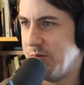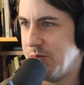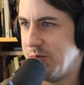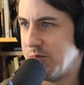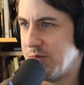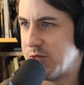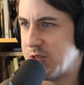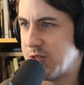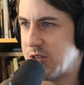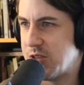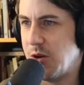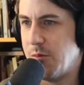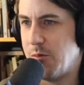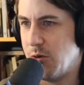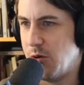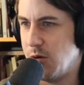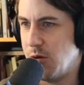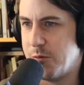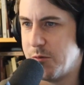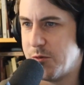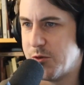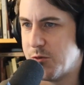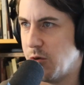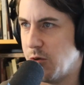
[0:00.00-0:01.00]

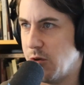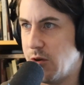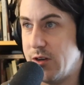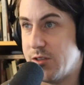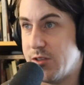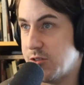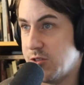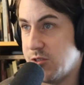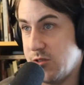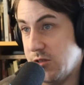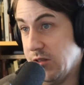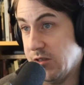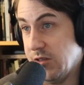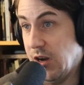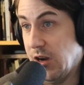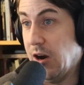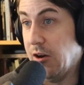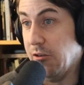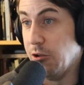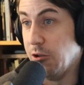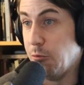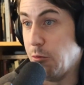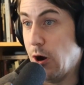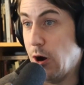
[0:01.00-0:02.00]
suburbs where it's
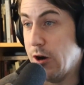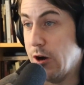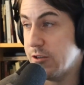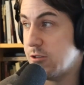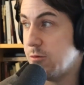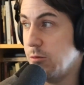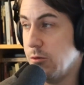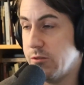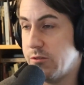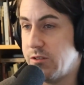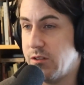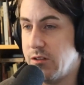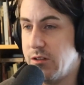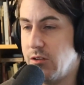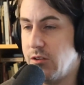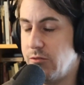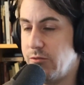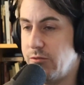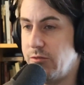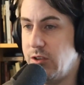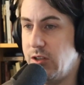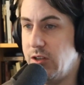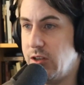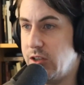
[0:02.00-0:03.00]
entirely possible to live
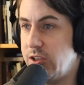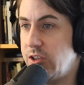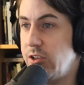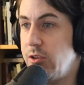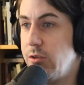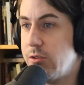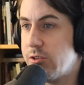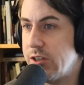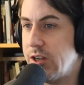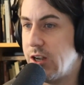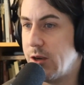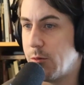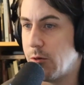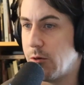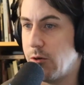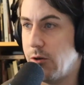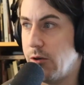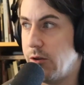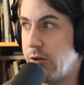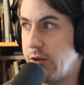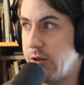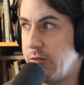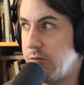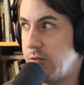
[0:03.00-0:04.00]
in a huge
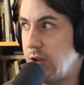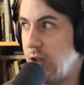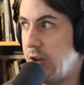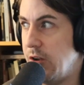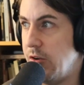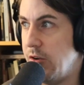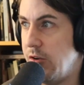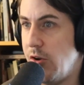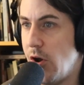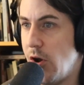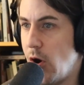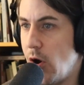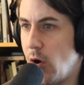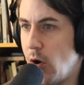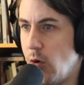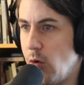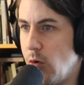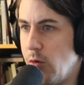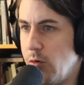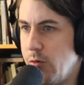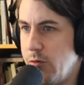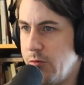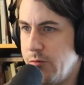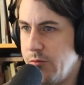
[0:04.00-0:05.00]
neighborhood and know